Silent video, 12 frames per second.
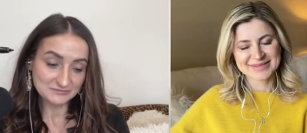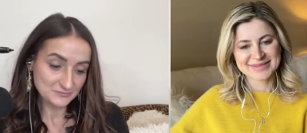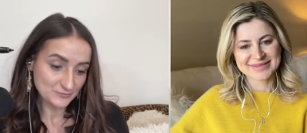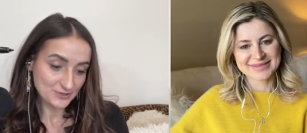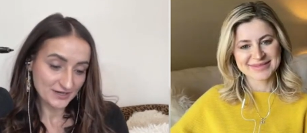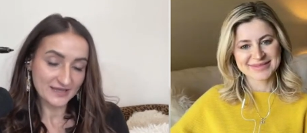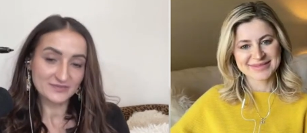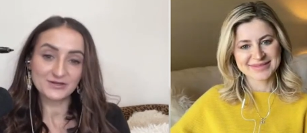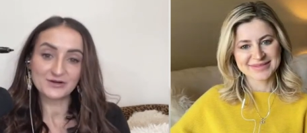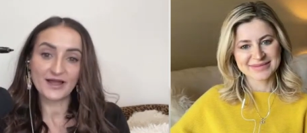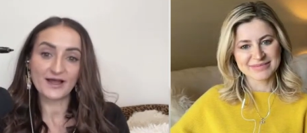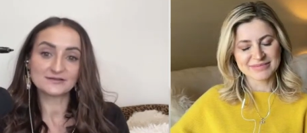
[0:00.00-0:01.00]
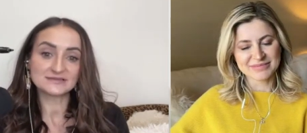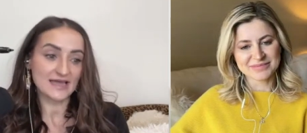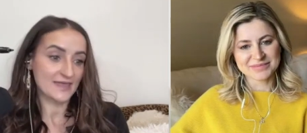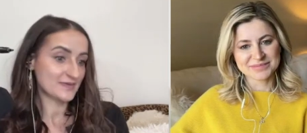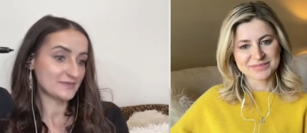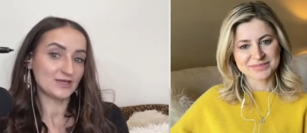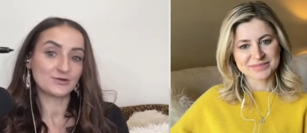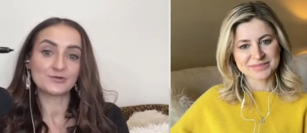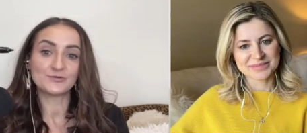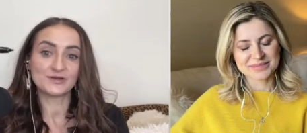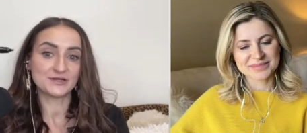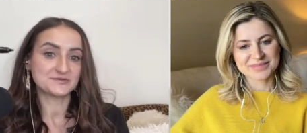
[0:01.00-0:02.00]
Speaker 1: were in the ground and then they
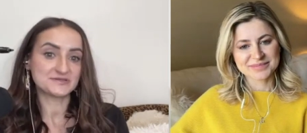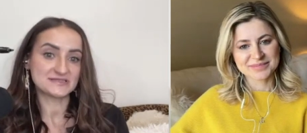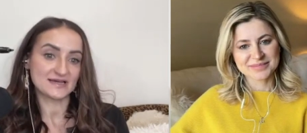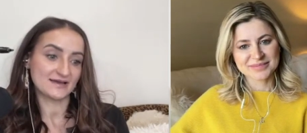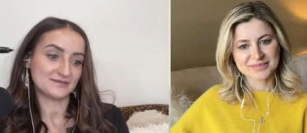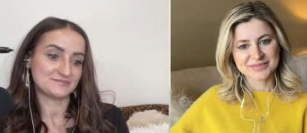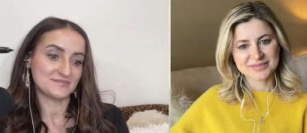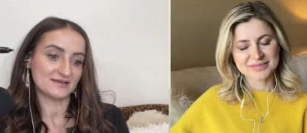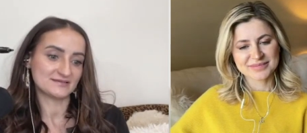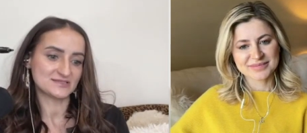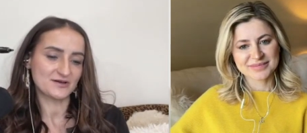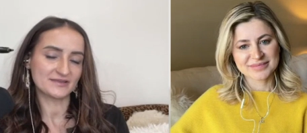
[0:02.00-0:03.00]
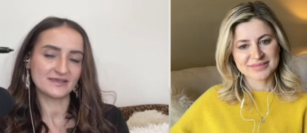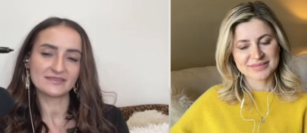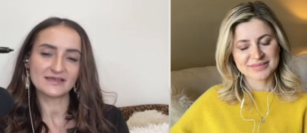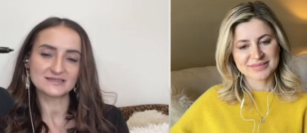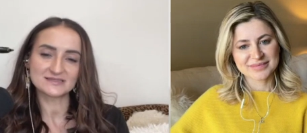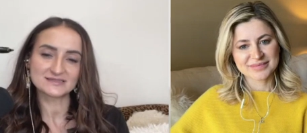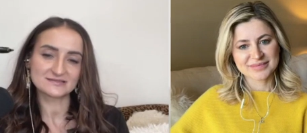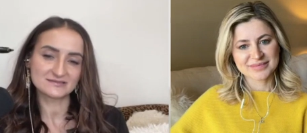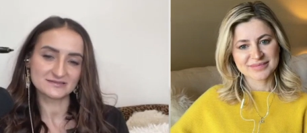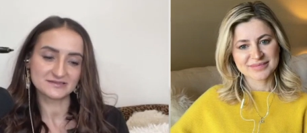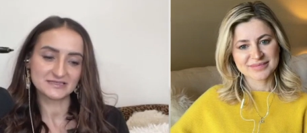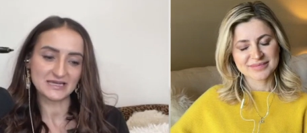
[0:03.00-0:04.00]
grew when it was time and so i think that's
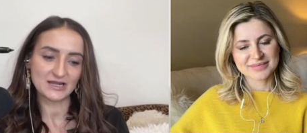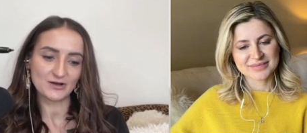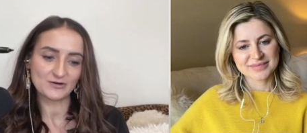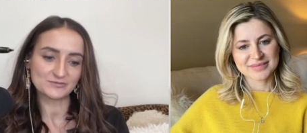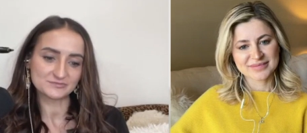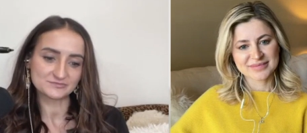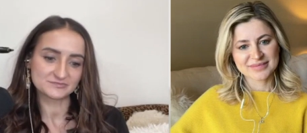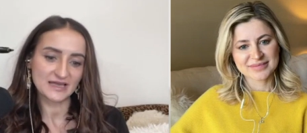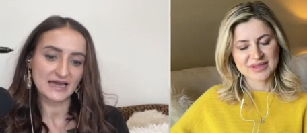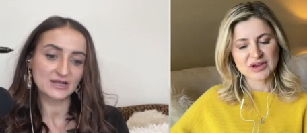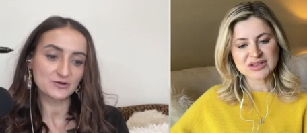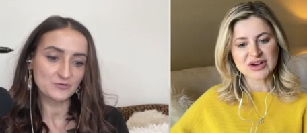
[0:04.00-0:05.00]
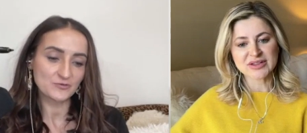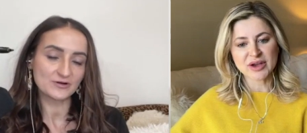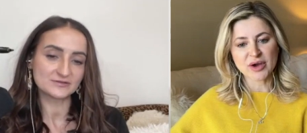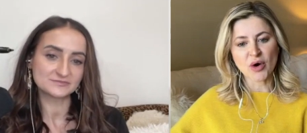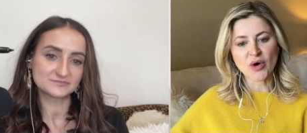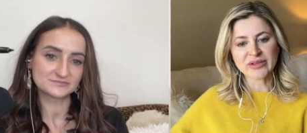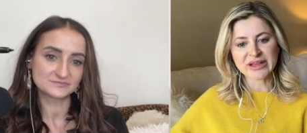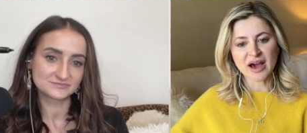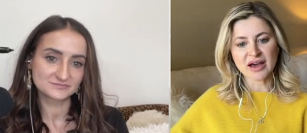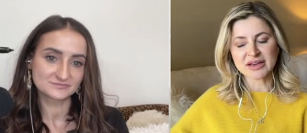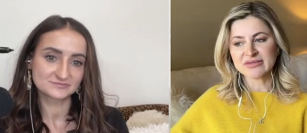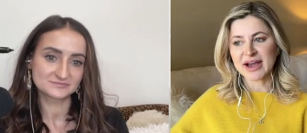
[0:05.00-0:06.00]
you know those are the cool. only
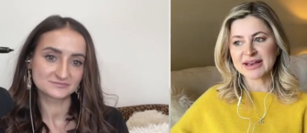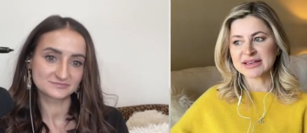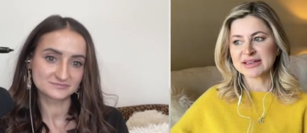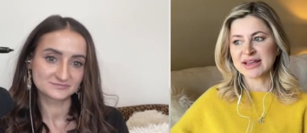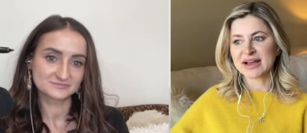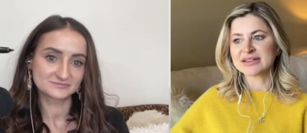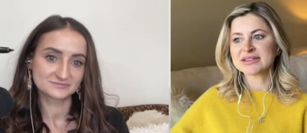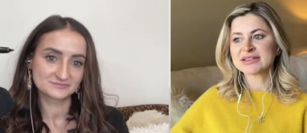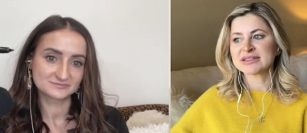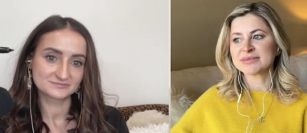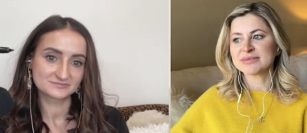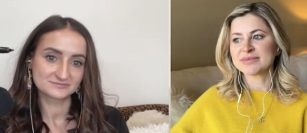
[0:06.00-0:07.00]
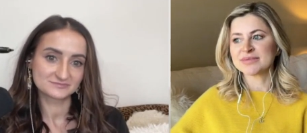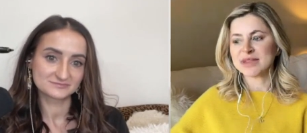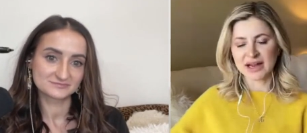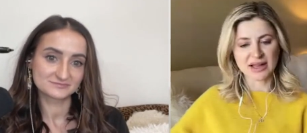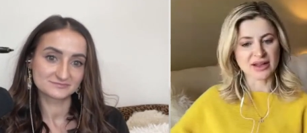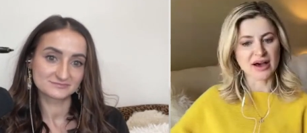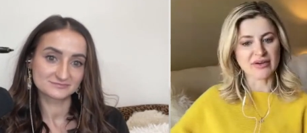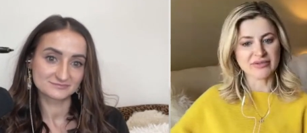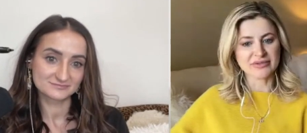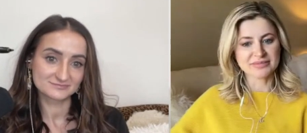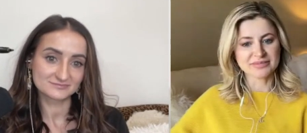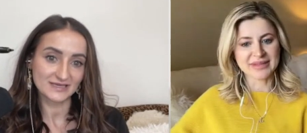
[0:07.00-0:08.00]
Speaker 2: uninvited guests that i love
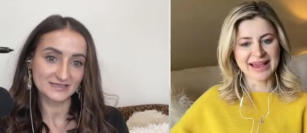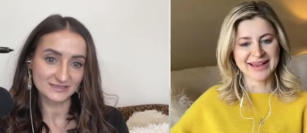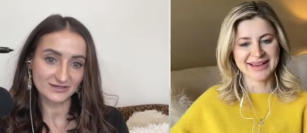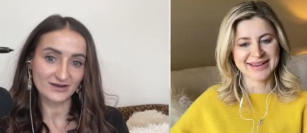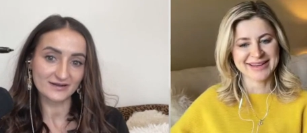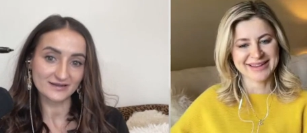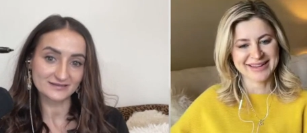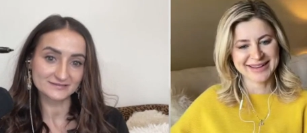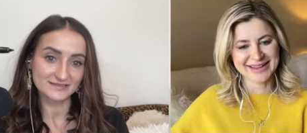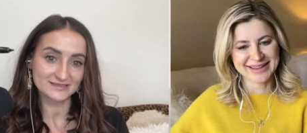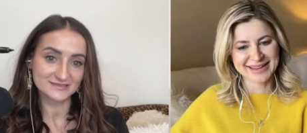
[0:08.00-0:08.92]
Speaker 1: in the garden is